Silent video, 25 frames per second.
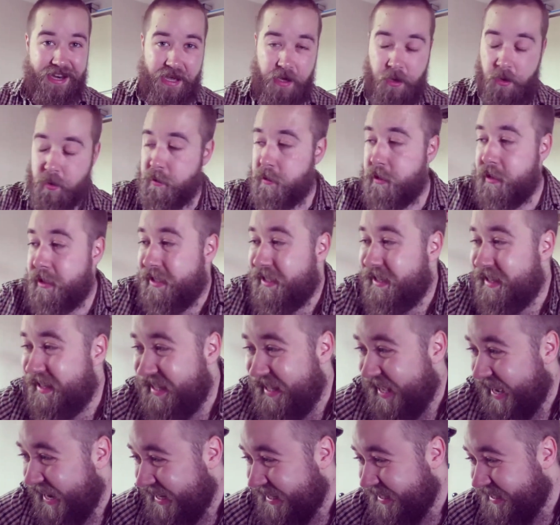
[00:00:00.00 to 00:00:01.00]
now,
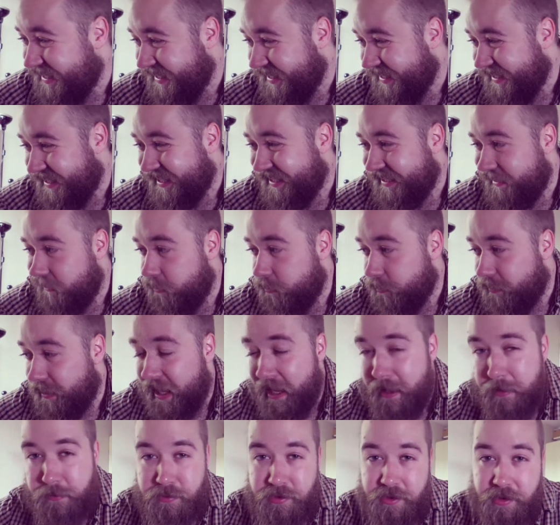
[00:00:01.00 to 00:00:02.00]
the agents that you
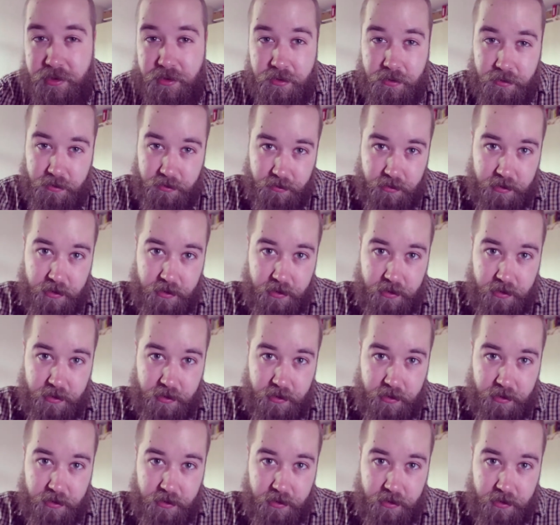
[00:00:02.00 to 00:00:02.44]
capture